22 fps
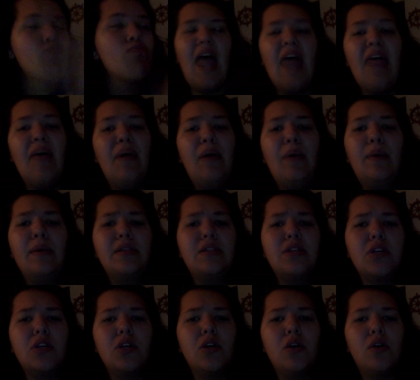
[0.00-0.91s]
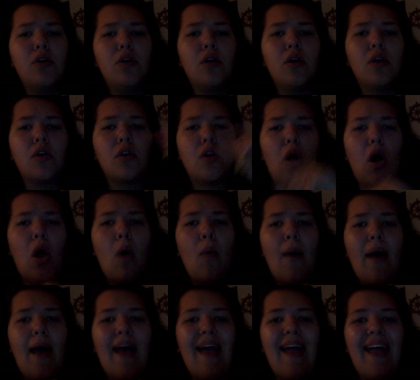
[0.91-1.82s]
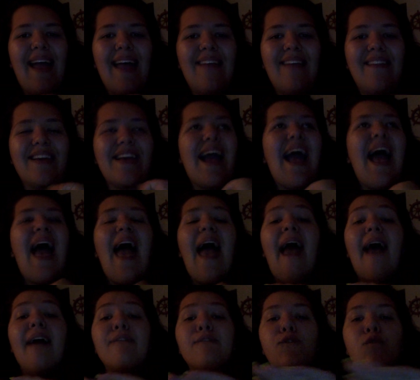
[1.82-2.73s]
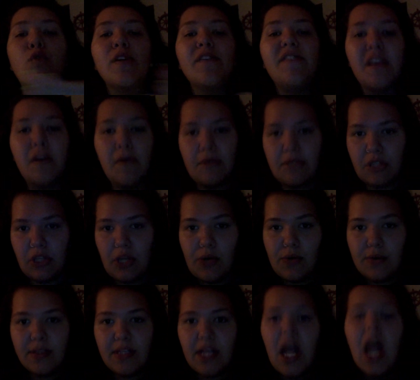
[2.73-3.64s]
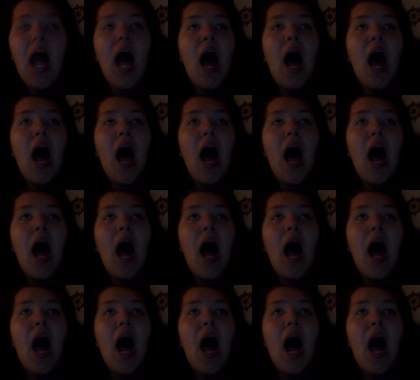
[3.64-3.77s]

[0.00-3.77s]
And then we went to Galway, and like everything was closed.